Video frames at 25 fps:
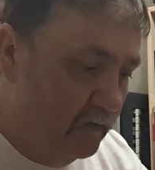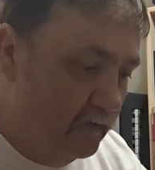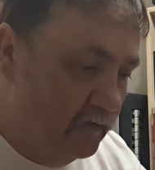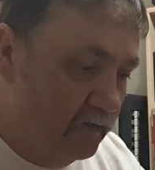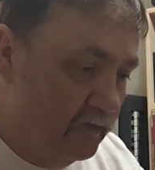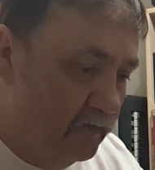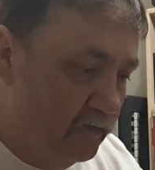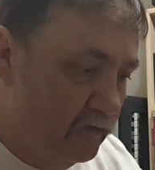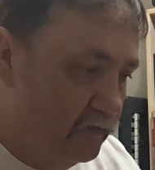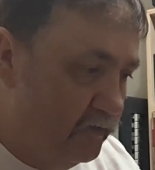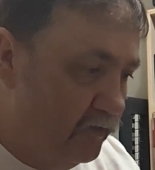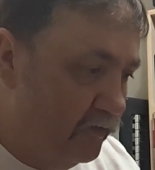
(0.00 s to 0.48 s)

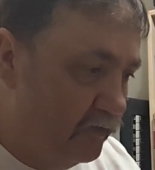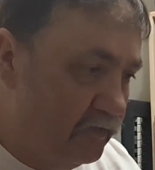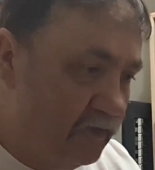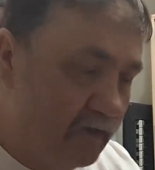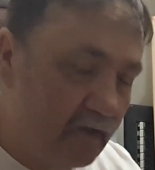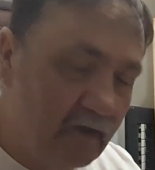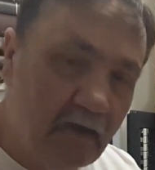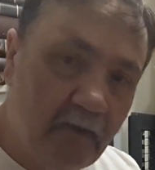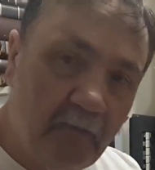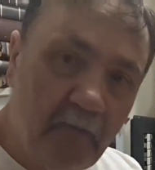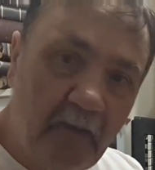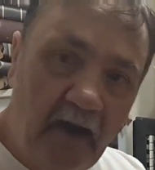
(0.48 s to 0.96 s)
The
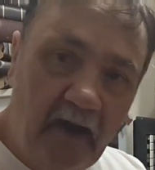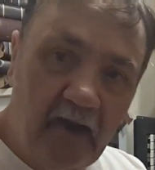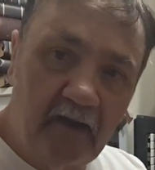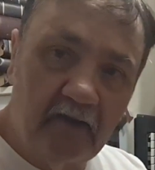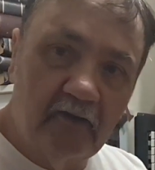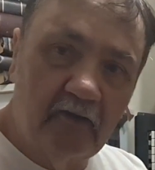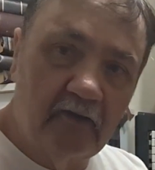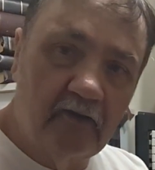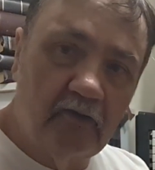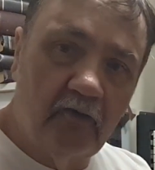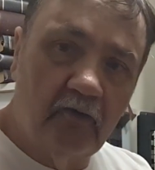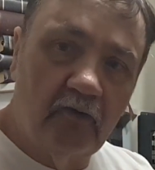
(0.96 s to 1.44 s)
thing about
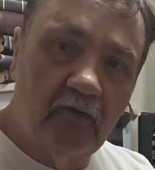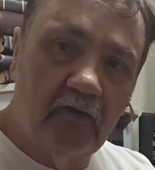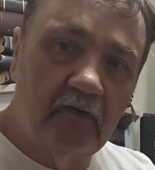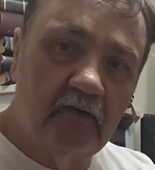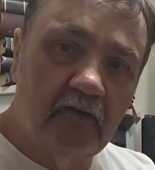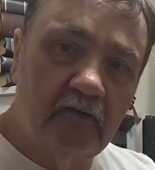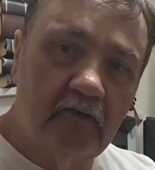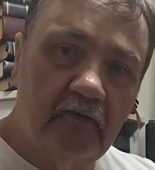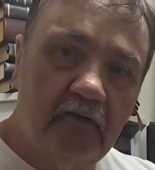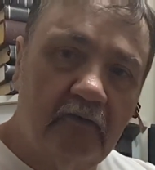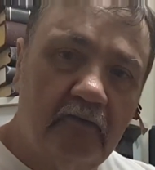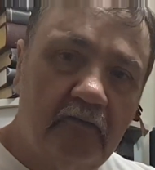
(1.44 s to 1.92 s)
the
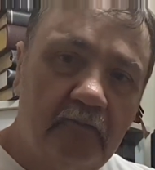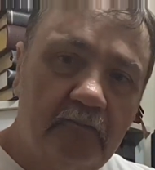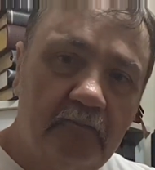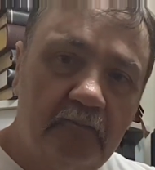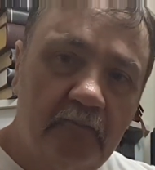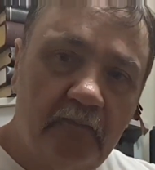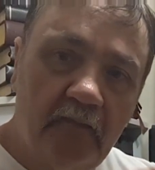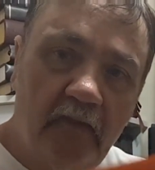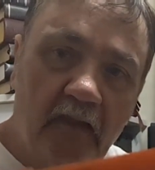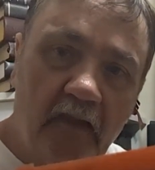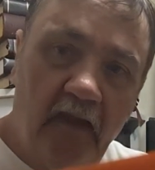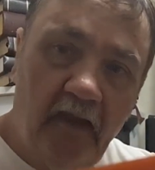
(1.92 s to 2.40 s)
Norton
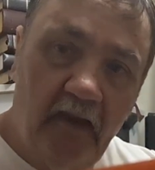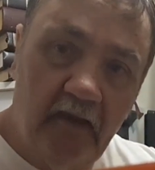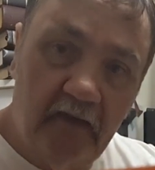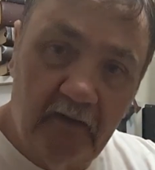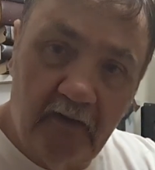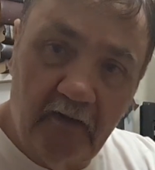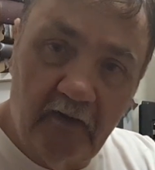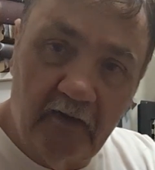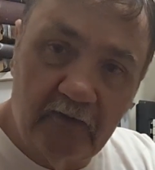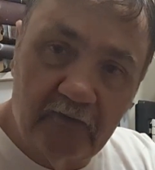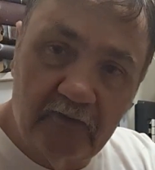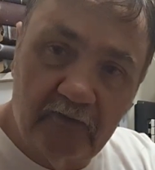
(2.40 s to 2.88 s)

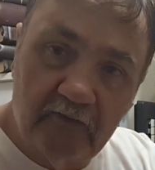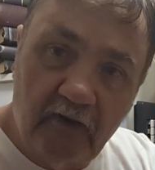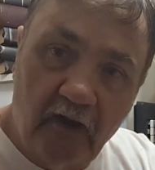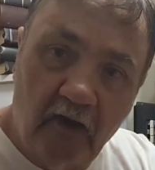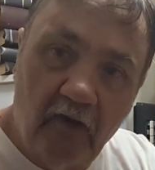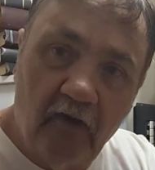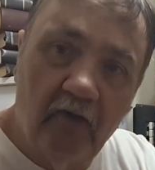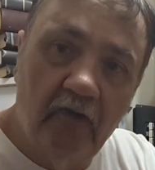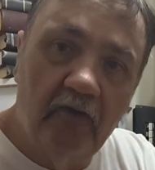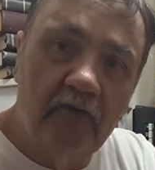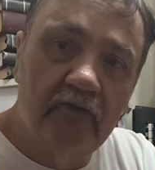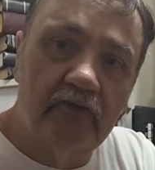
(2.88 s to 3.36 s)
India
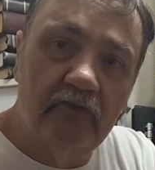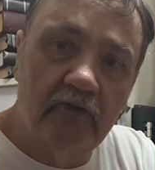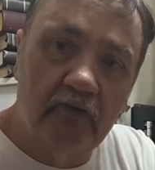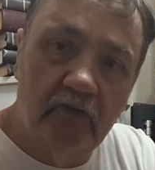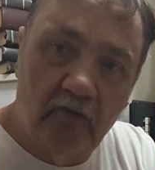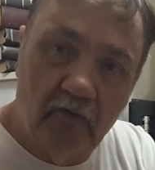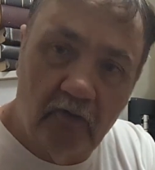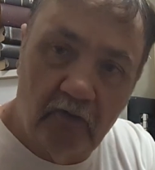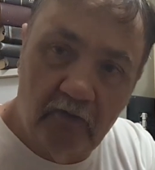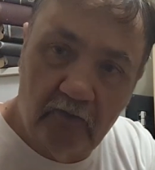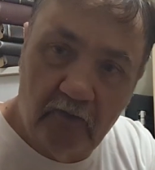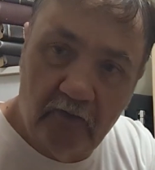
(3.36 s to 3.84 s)
stones, the
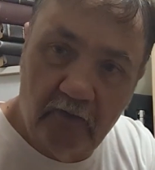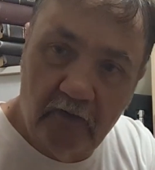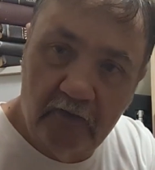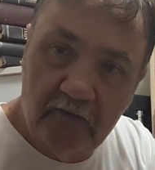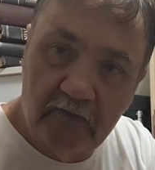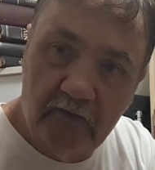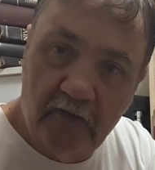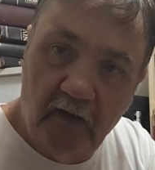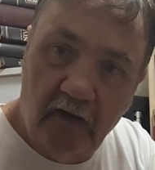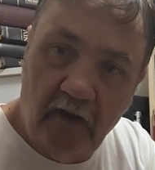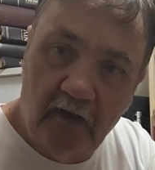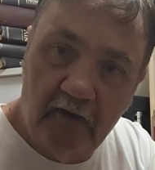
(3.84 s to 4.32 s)
Norton
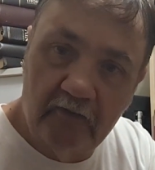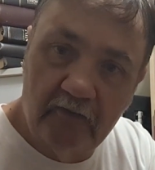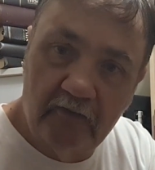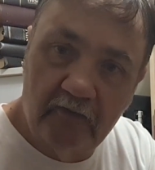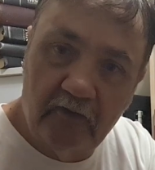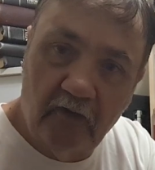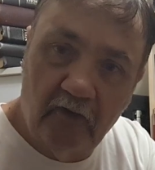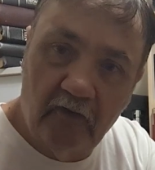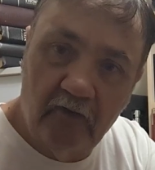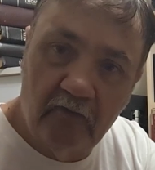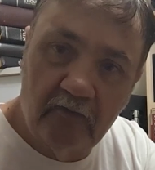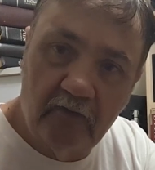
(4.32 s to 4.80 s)
crystalline
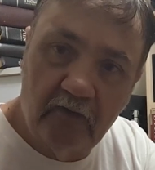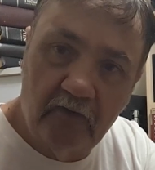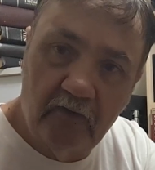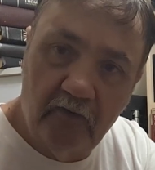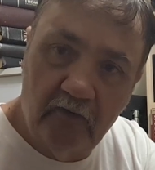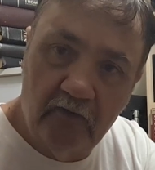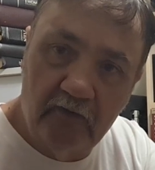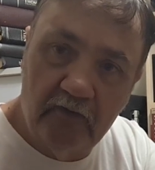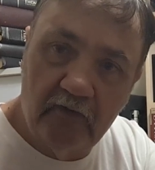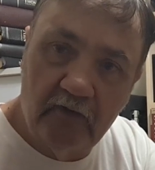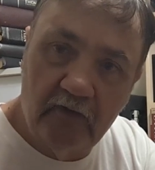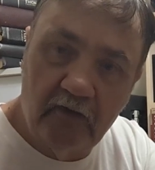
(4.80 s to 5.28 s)
stones, that
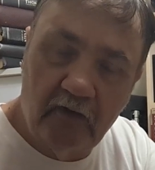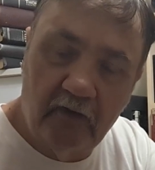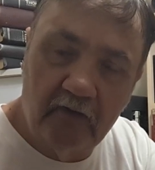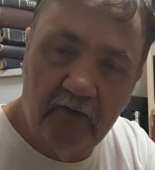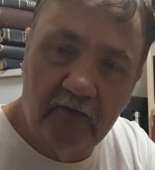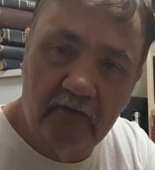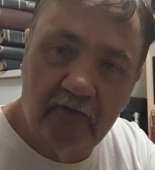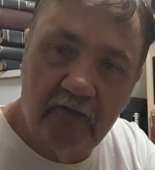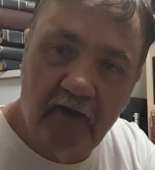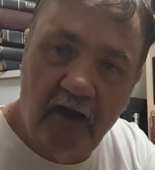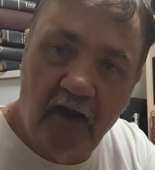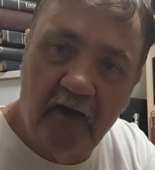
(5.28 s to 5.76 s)
you should
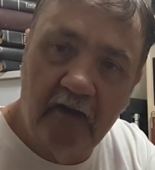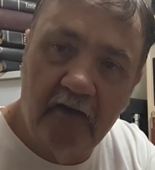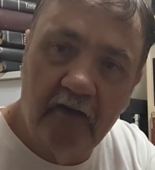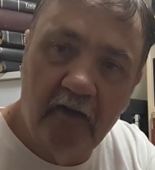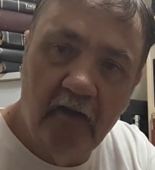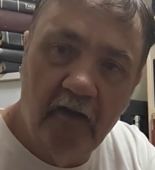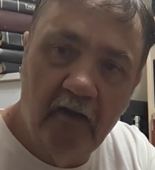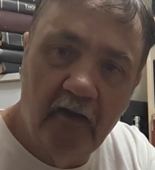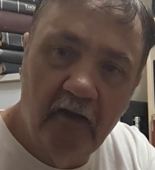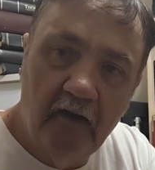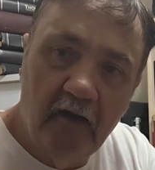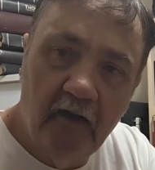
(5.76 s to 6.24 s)
understand
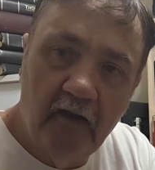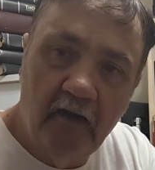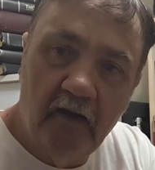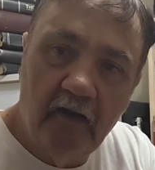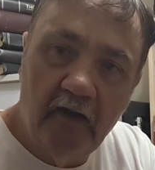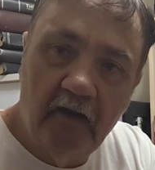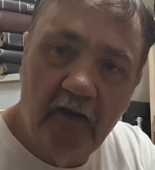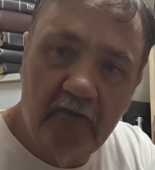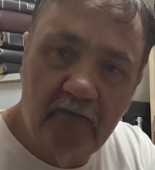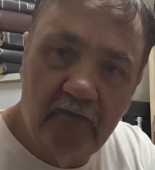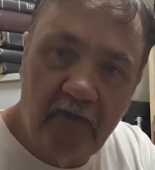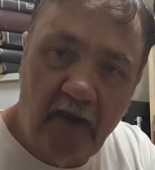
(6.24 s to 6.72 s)

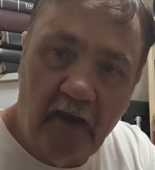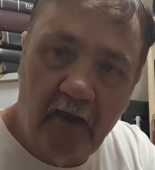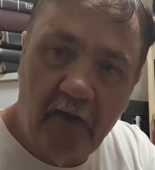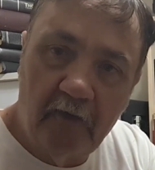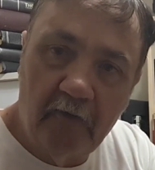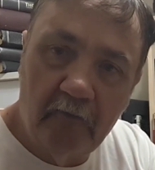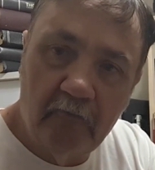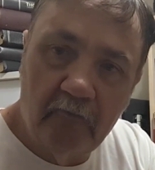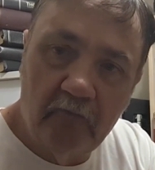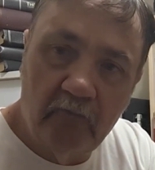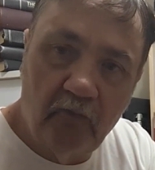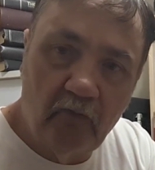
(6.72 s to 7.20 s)
is that
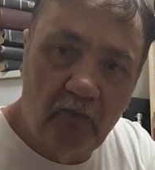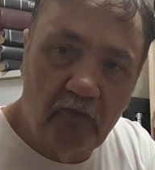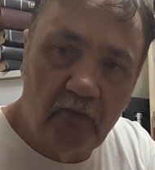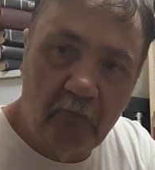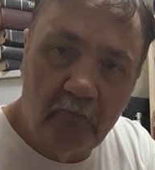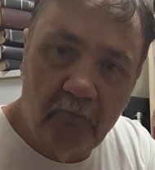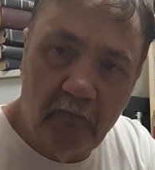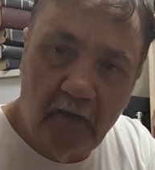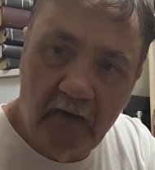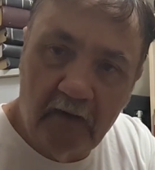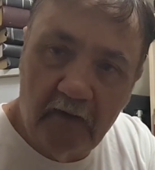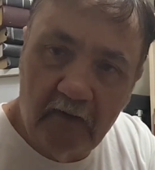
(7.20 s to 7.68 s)
for the
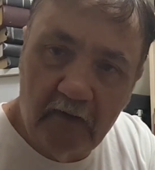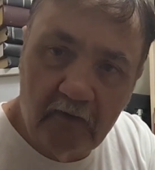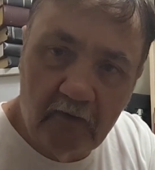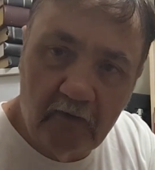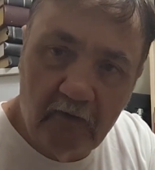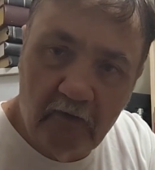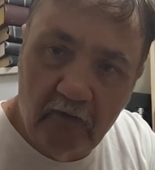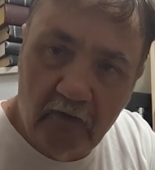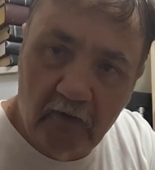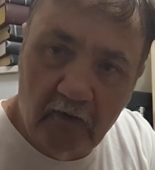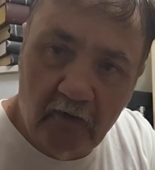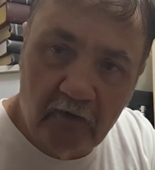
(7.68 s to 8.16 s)
money that
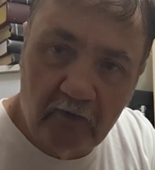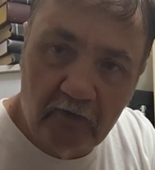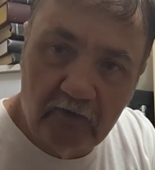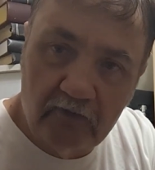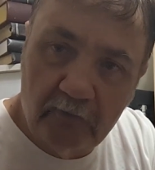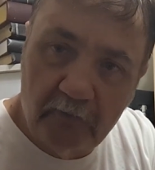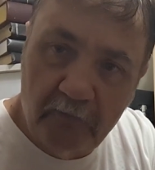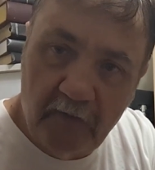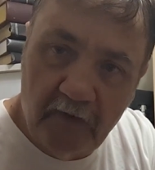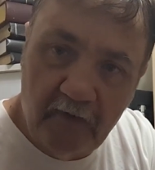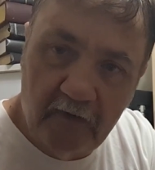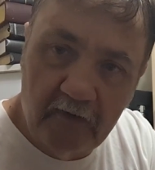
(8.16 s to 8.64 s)
you're going to
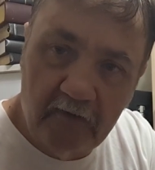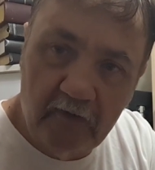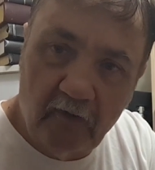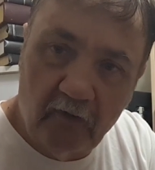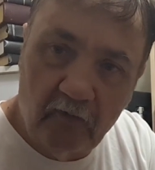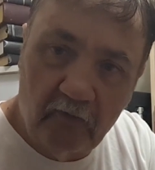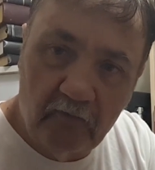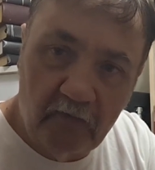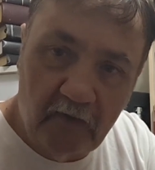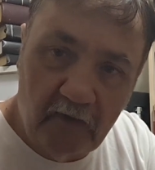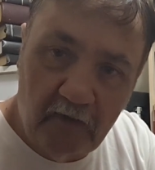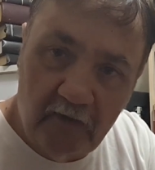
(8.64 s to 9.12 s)
spend
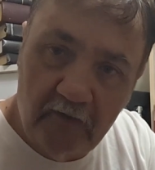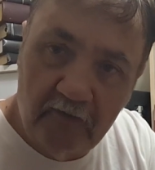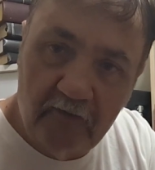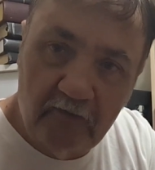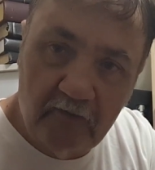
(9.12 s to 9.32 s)
on these